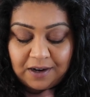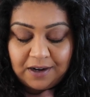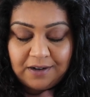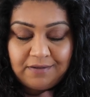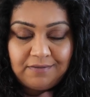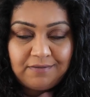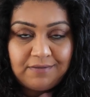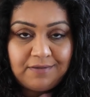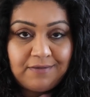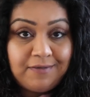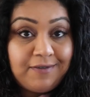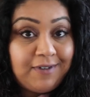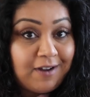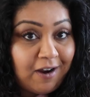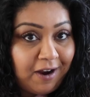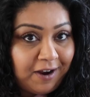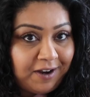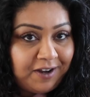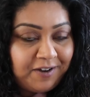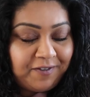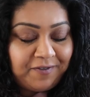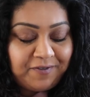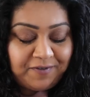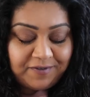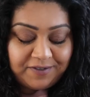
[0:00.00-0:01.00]
I
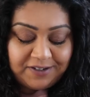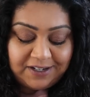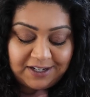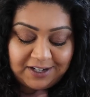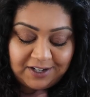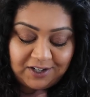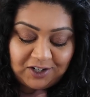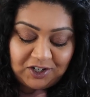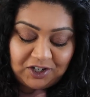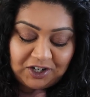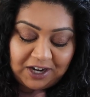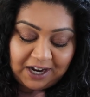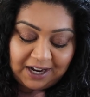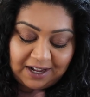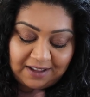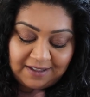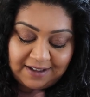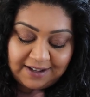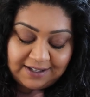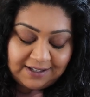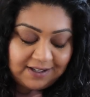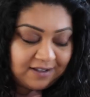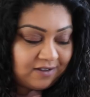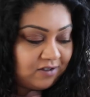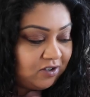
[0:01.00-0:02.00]
kind of didn't check
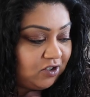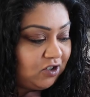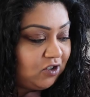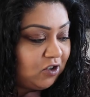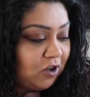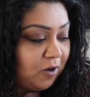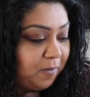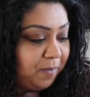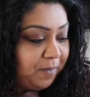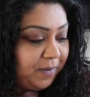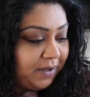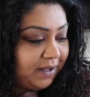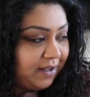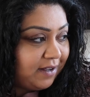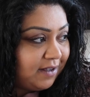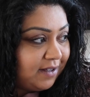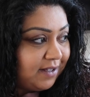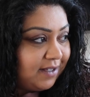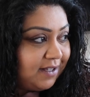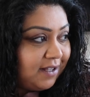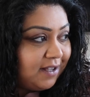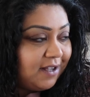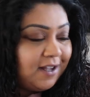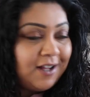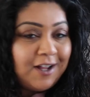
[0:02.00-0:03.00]
this in the shop
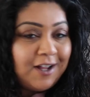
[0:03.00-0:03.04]
because,